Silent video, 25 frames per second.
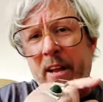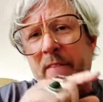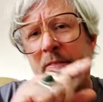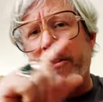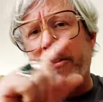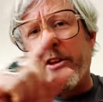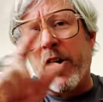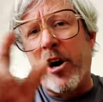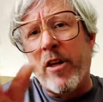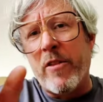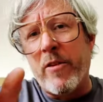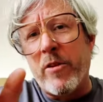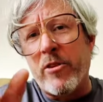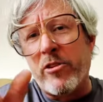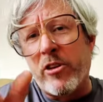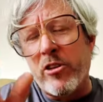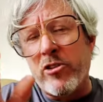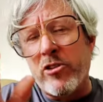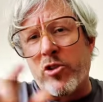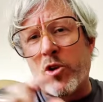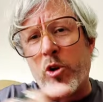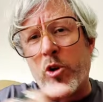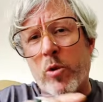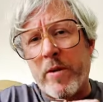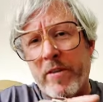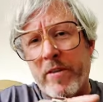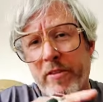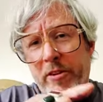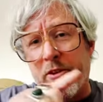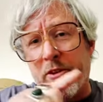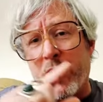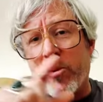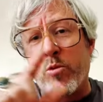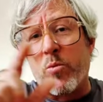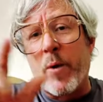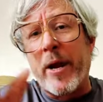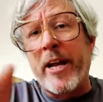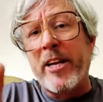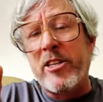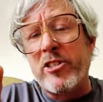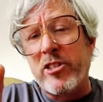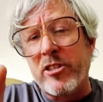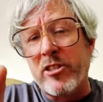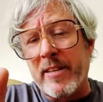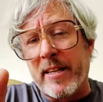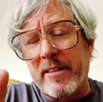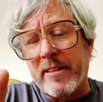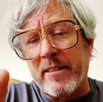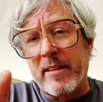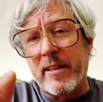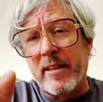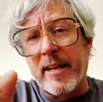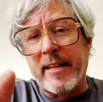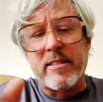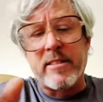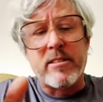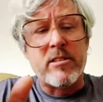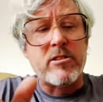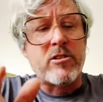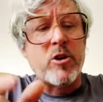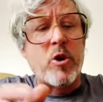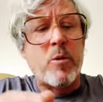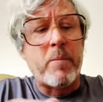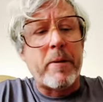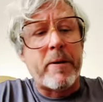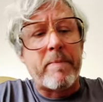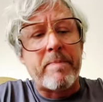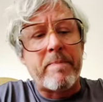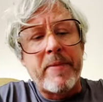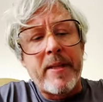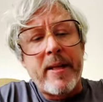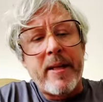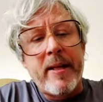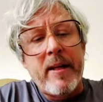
the other is controlling the duration that the lens is open.